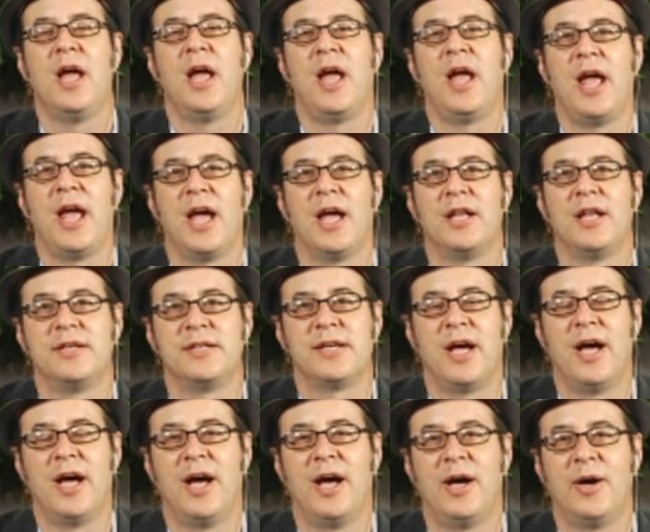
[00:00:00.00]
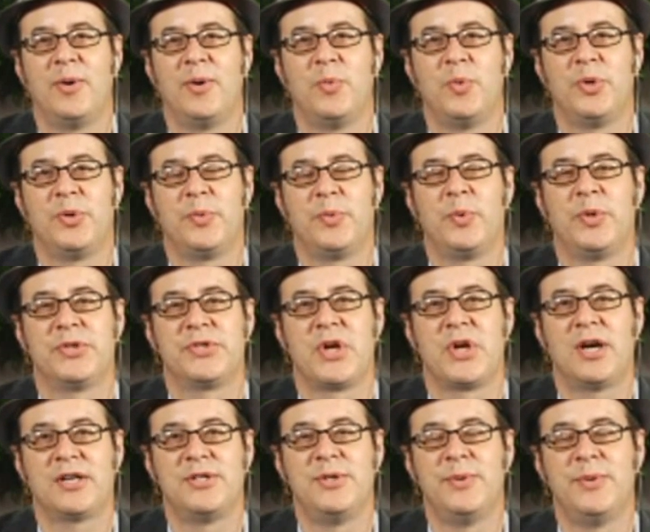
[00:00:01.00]
And we'll
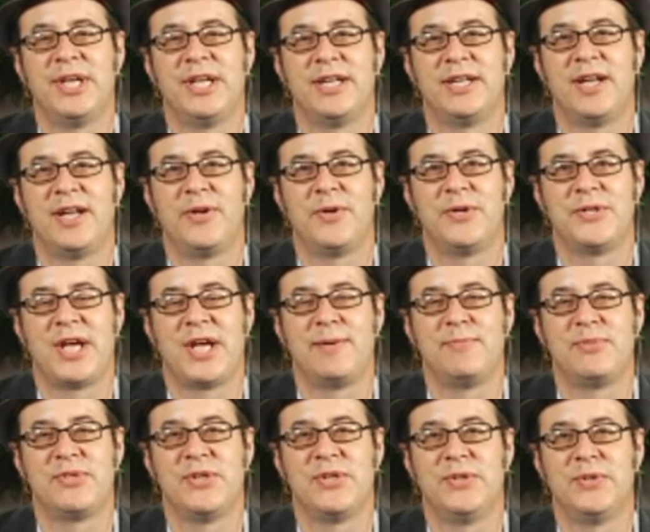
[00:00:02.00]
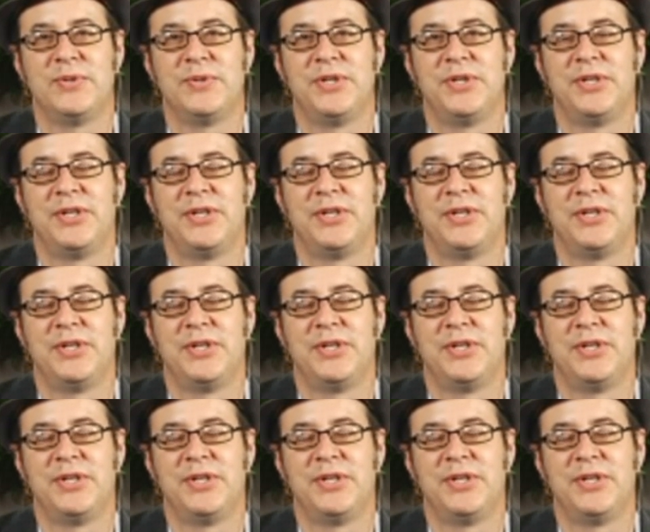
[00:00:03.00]
talk to you again another time soon.